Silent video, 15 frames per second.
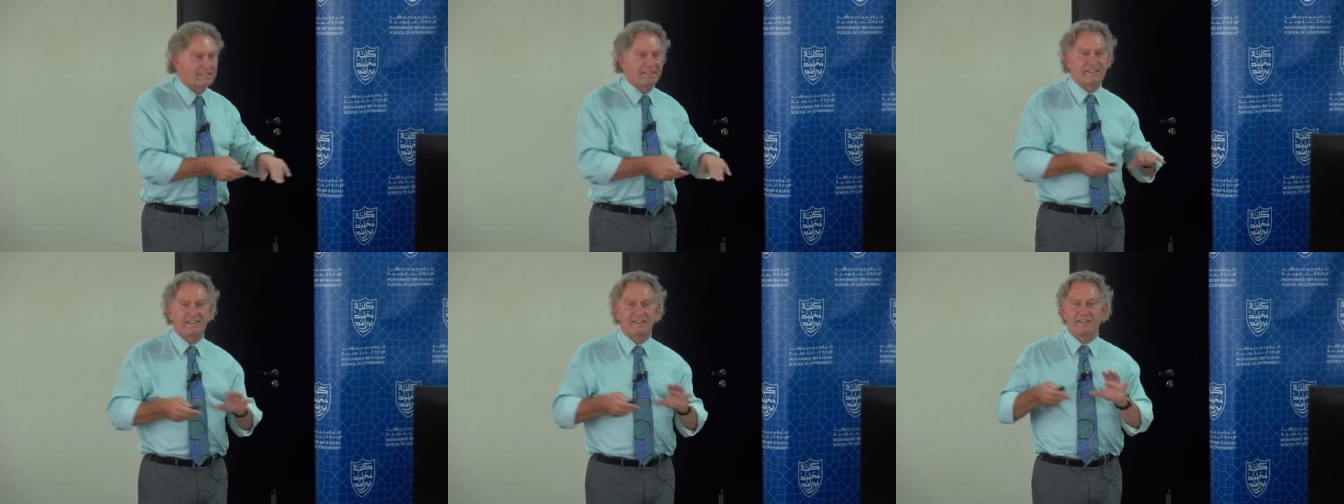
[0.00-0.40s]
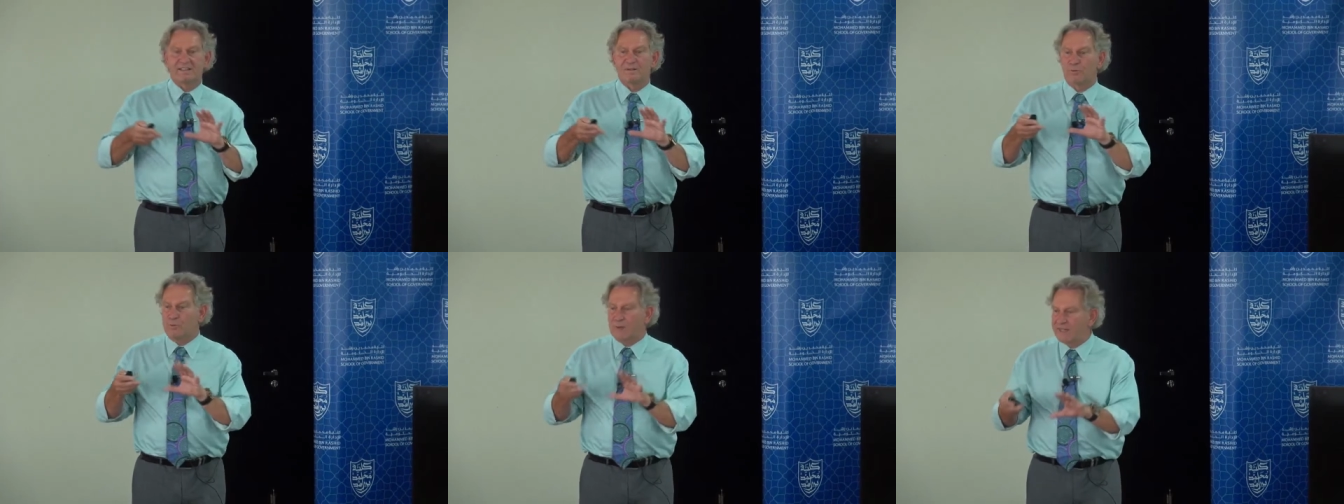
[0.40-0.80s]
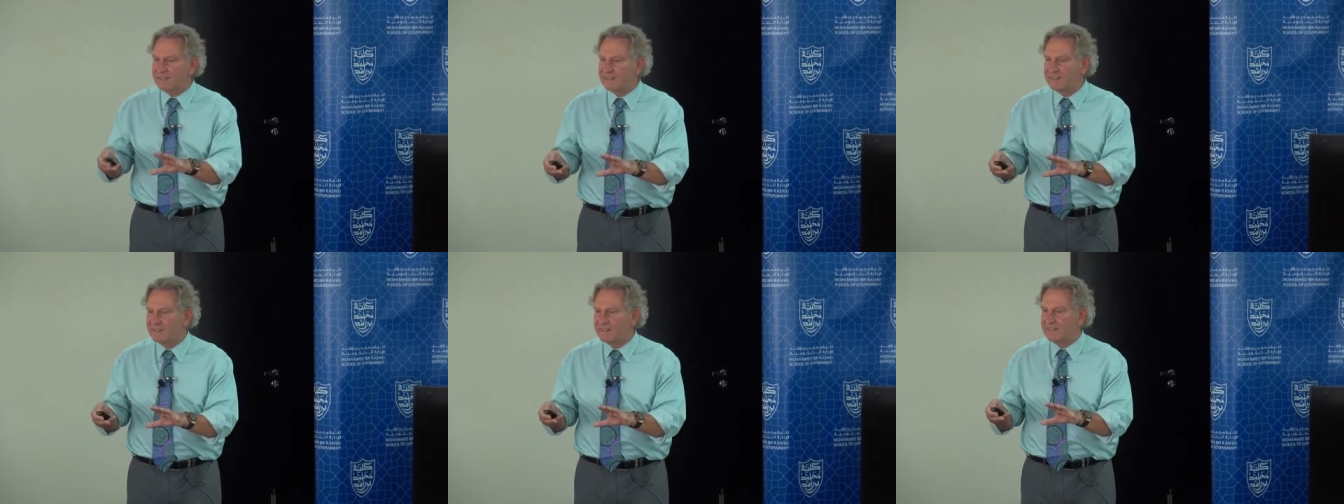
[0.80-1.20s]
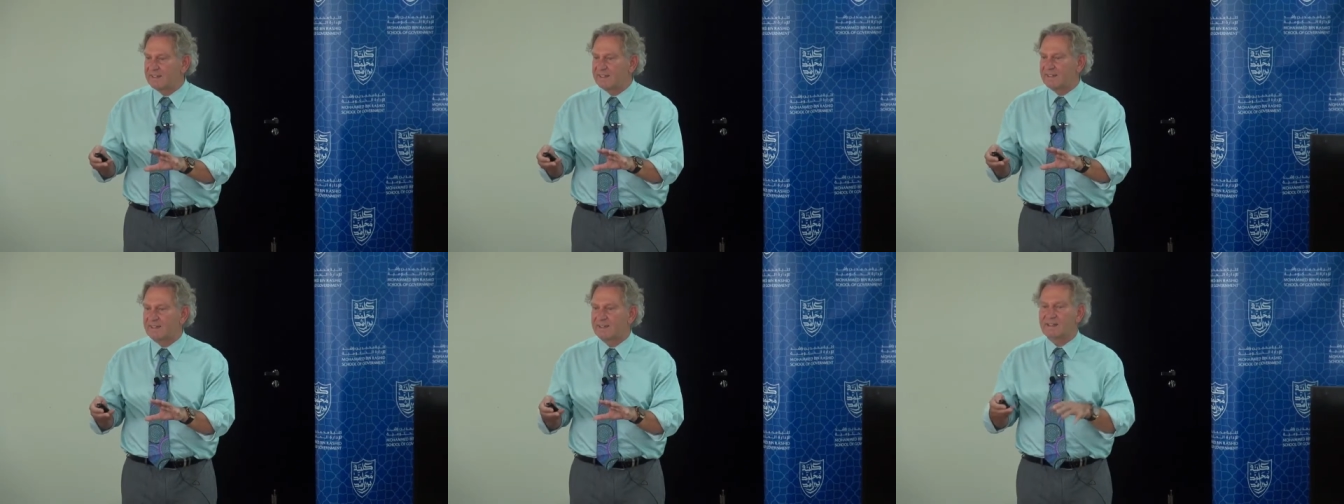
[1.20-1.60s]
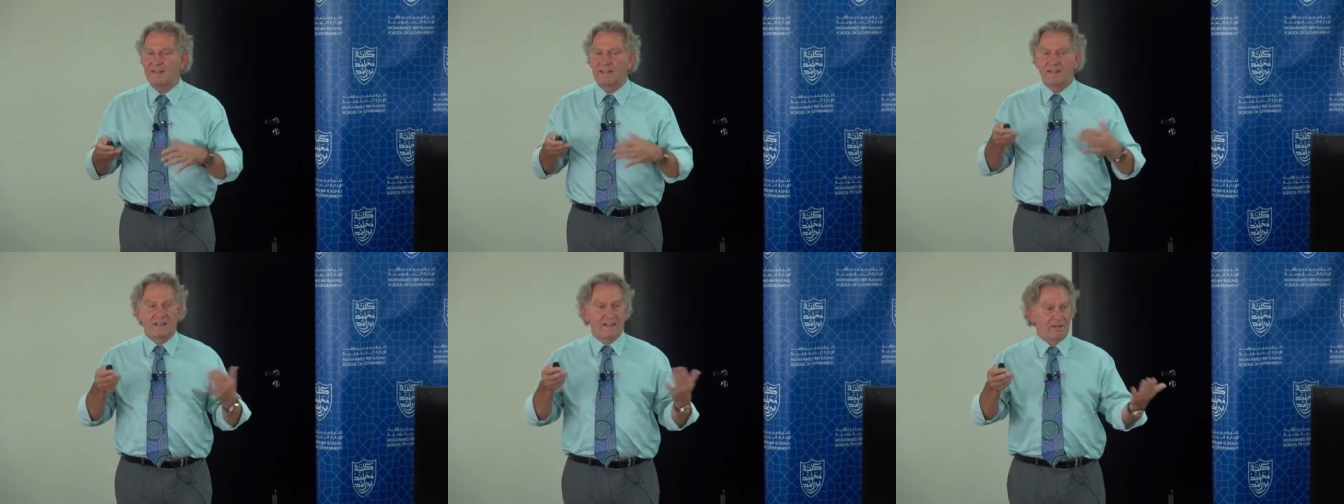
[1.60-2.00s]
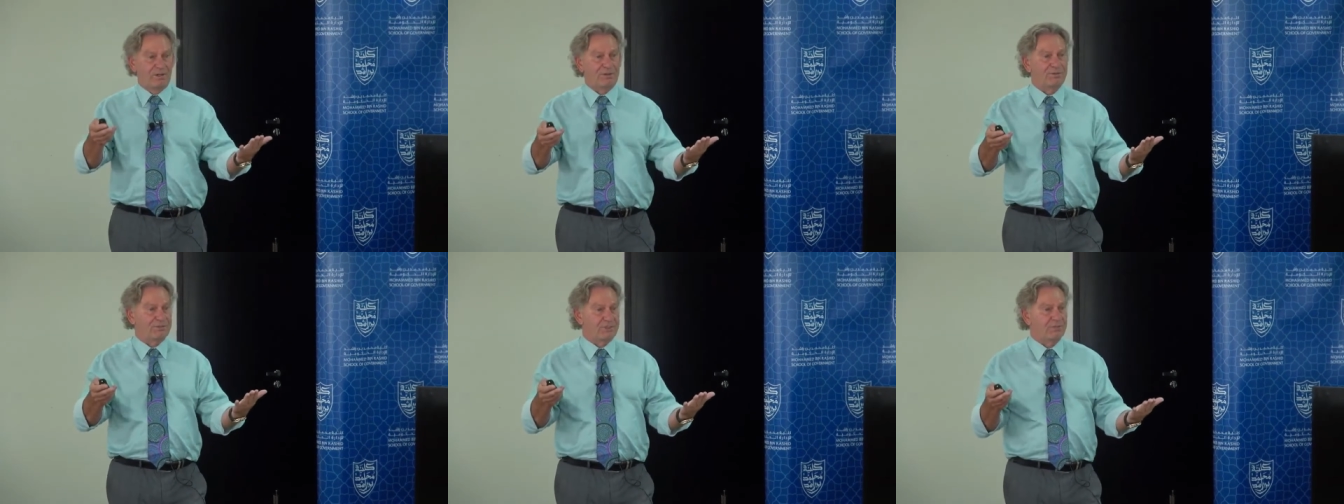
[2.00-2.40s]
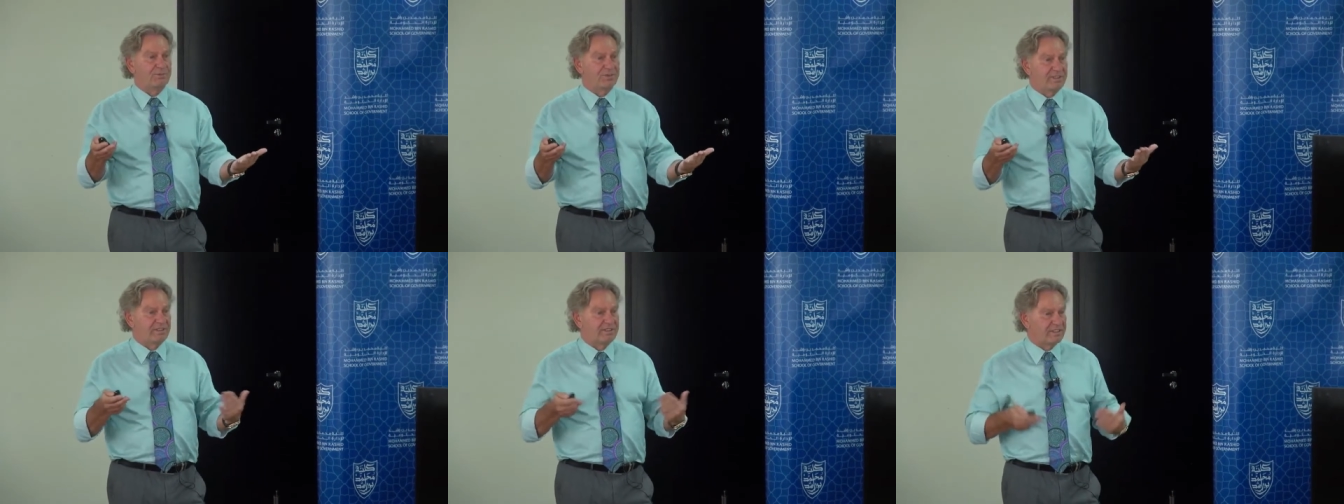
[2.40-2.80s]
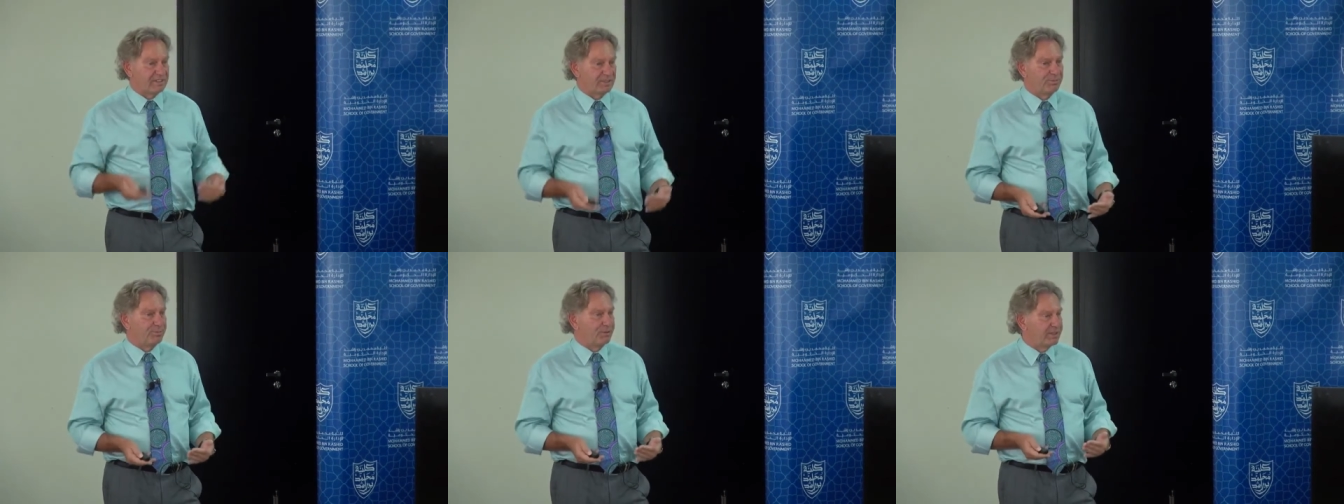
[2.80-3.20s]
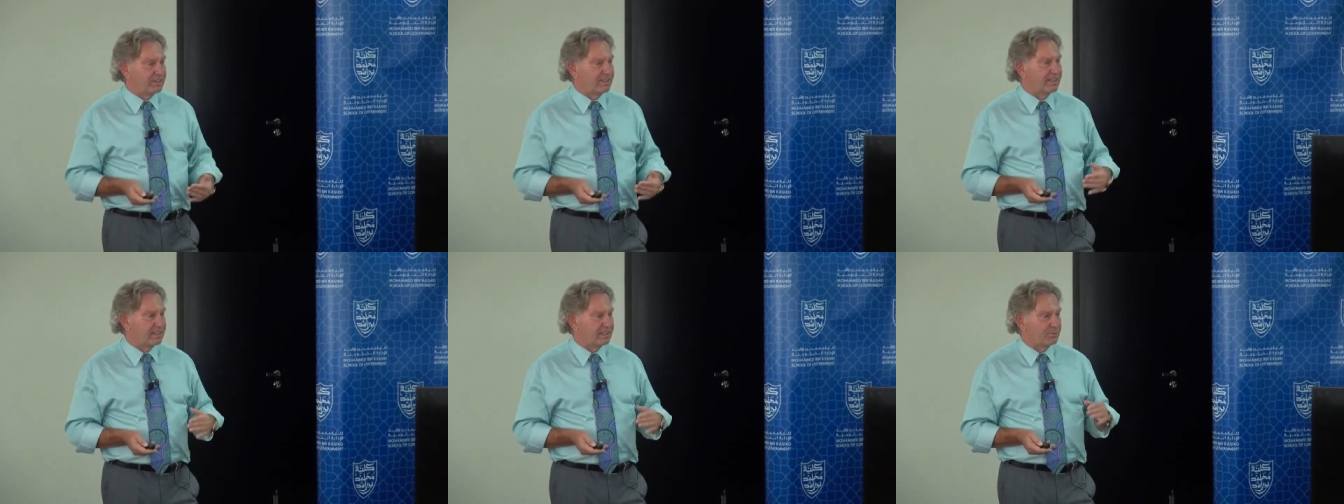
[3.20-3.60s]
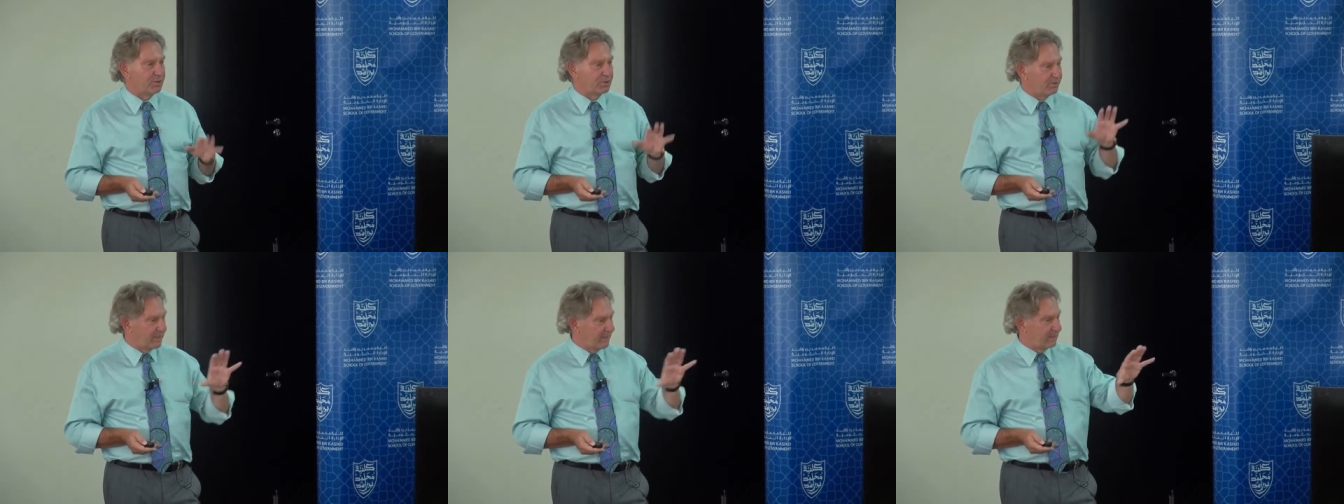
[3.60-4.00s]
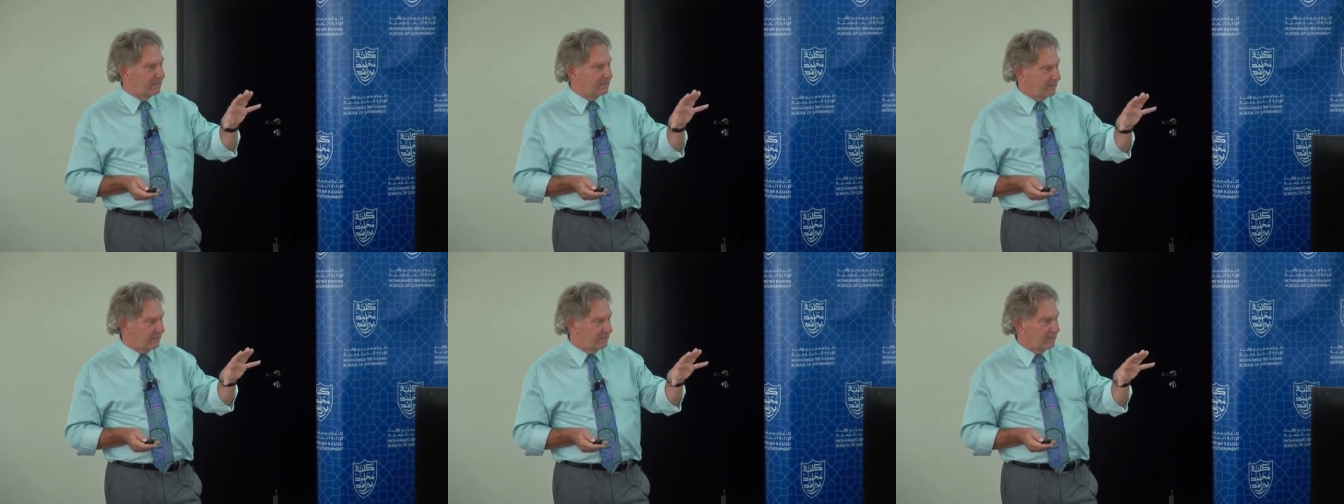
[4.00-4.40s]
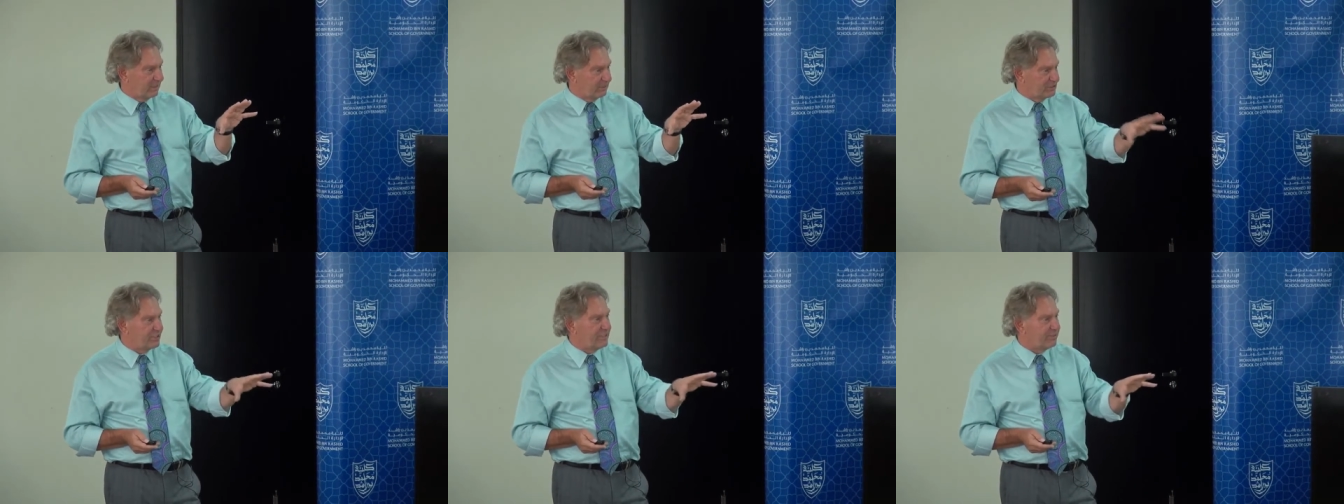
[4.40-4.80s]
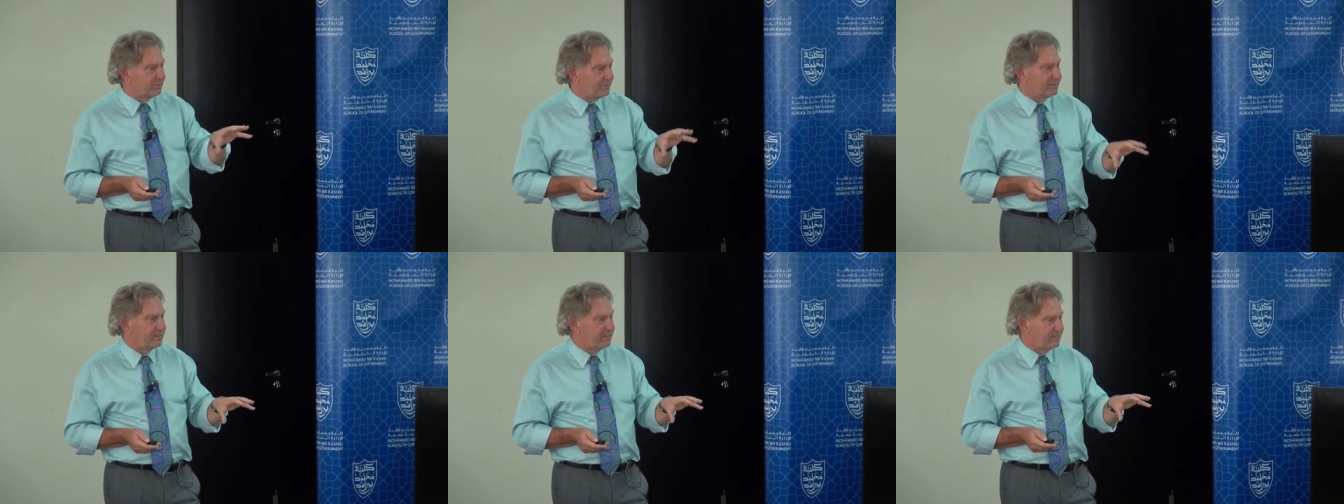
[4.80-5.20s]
data, white data. A lot of companies are appointing at the moment a chief